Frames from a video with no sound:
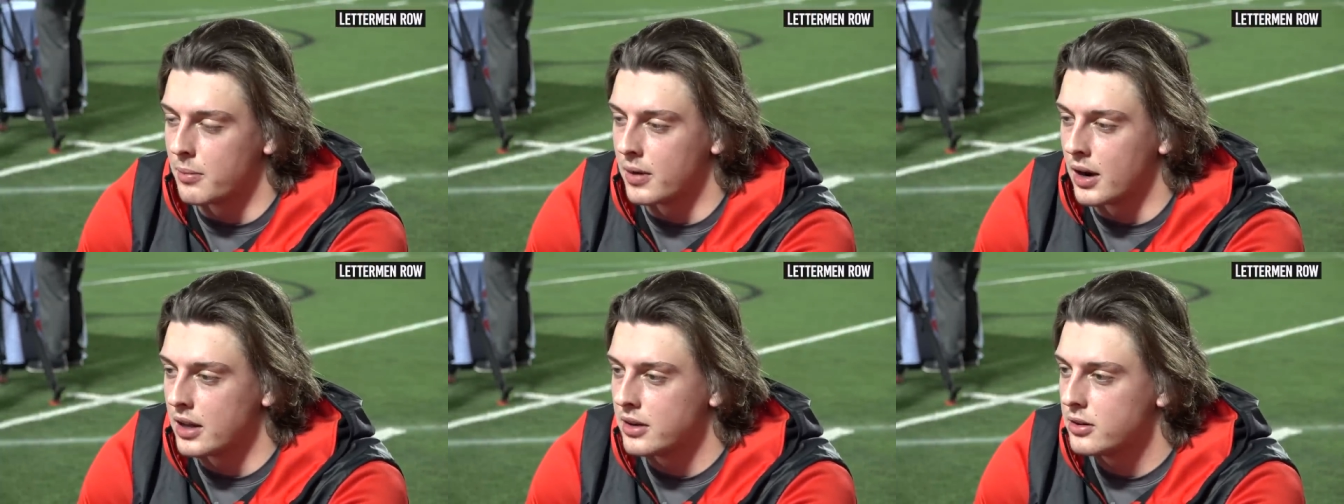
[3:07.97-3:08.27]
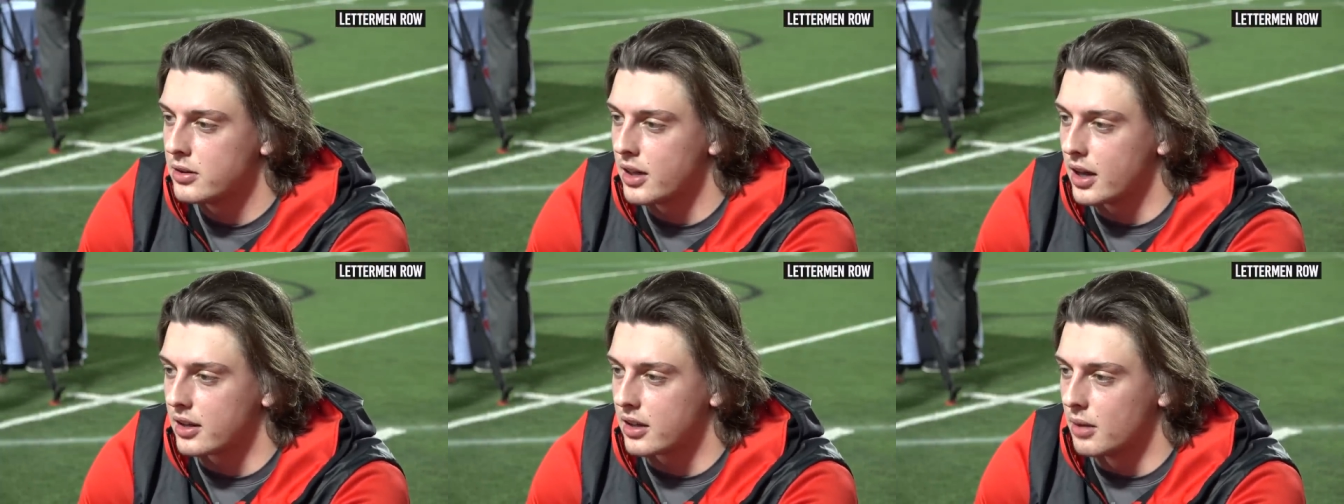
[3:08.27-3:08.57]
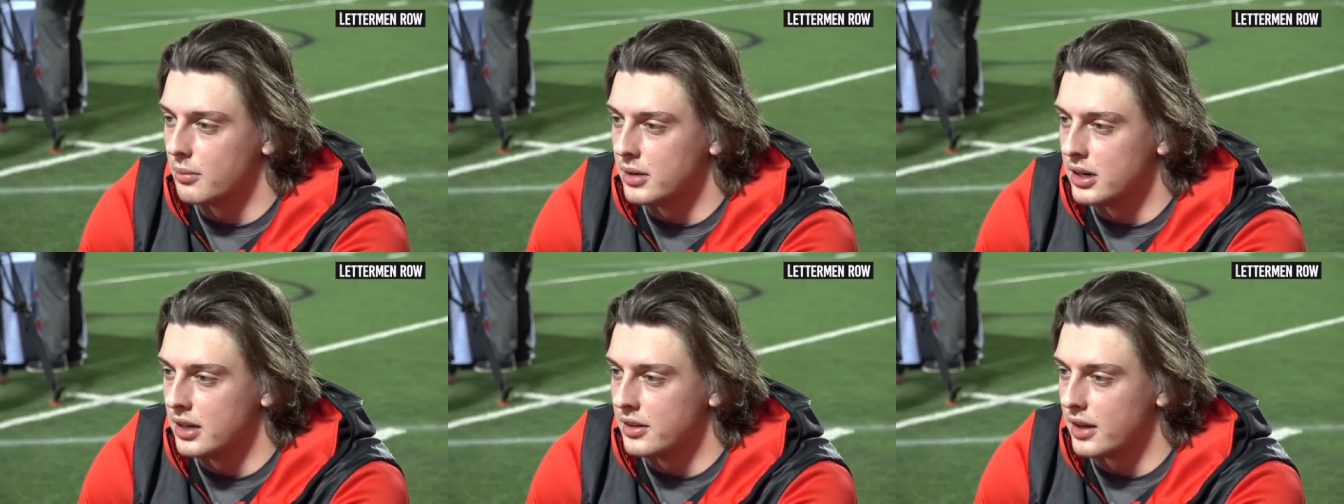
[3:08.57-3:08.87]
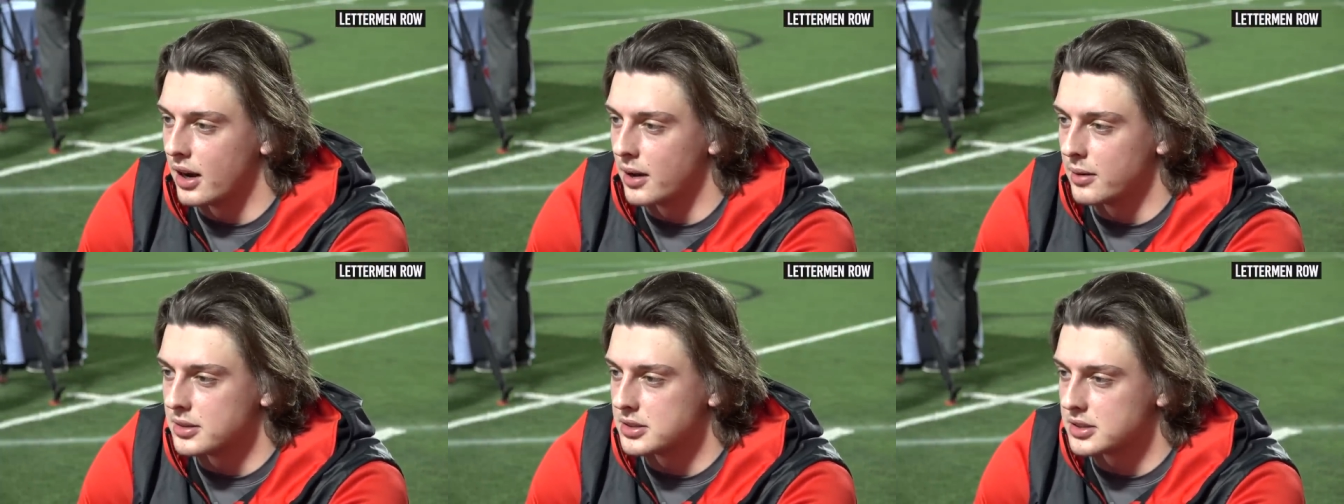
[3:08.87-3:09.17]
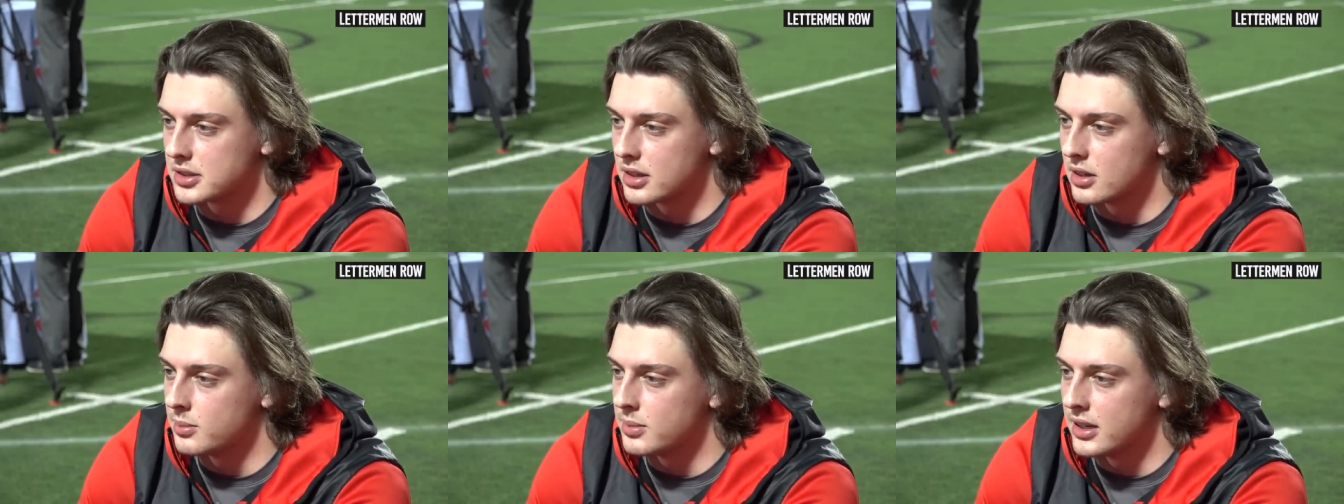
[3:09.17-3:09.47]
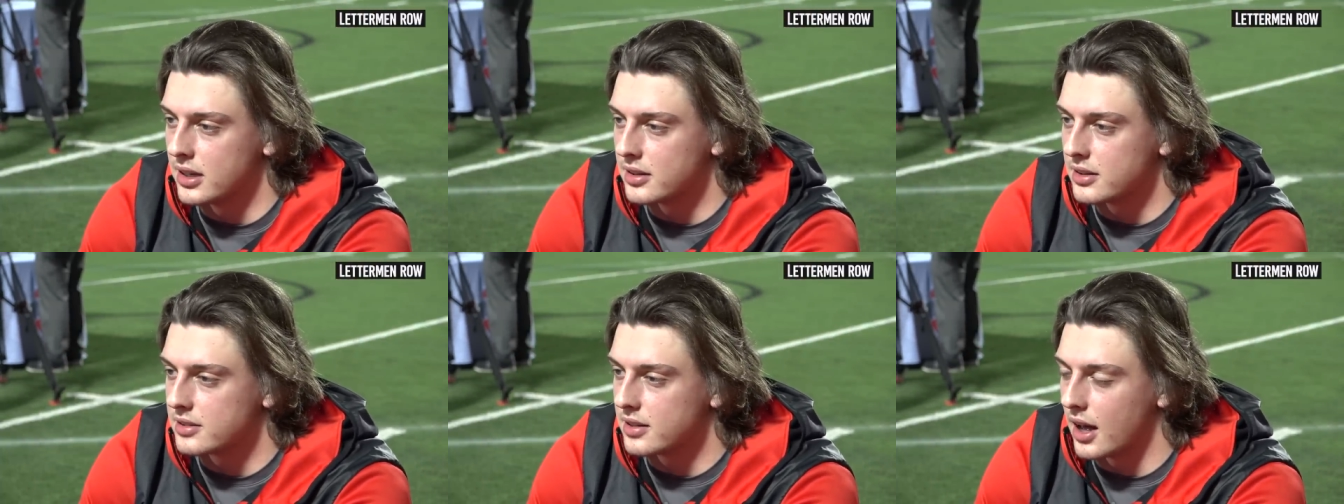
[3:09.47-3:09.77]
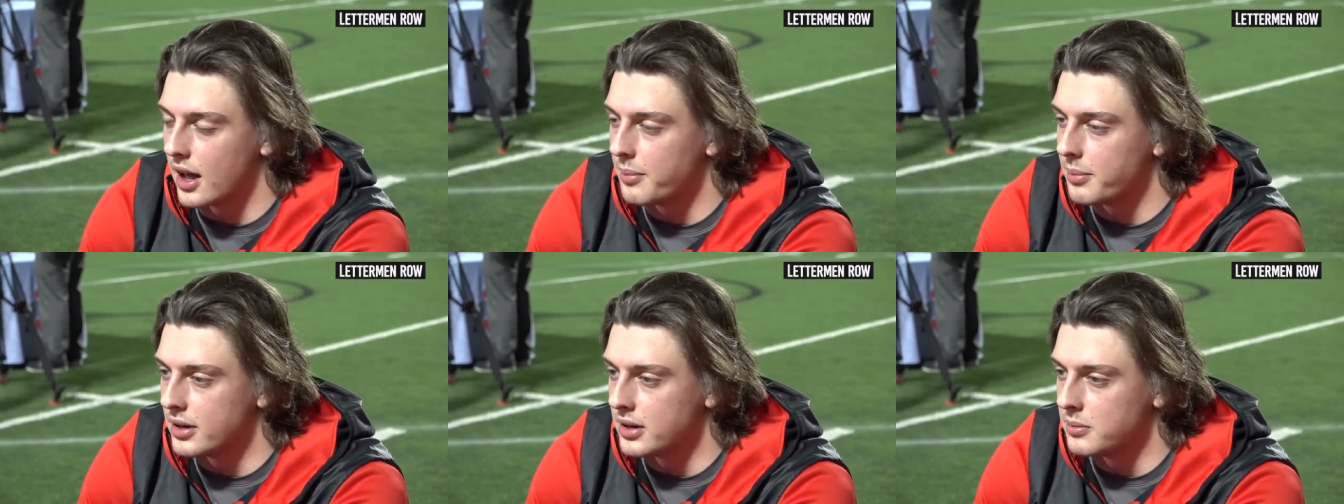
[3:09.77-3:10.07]
but I knew that coming in that I wasn't going to be at the
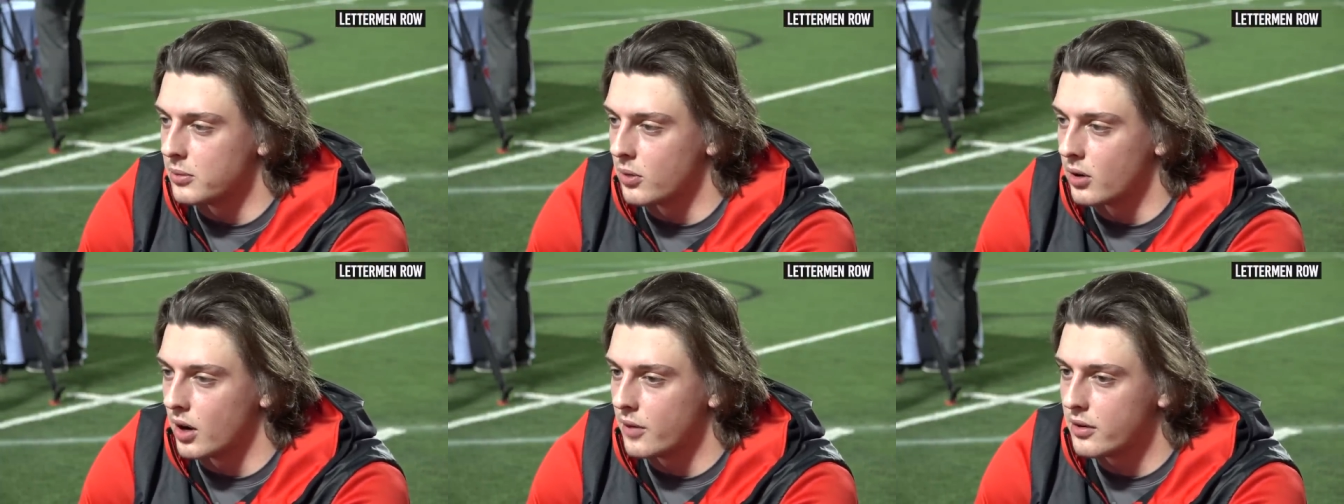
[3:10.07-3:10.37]
top anymore.